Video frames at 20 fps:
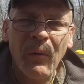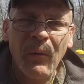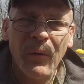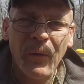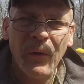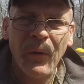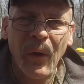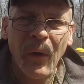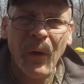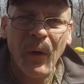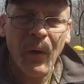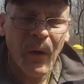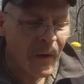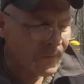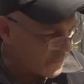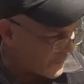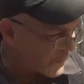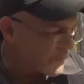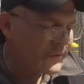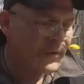You know,
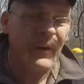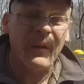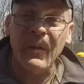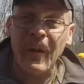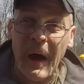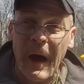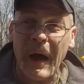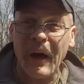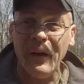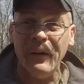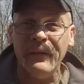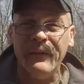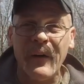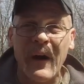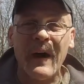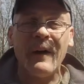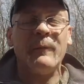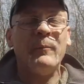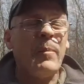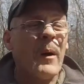there's a lot involved.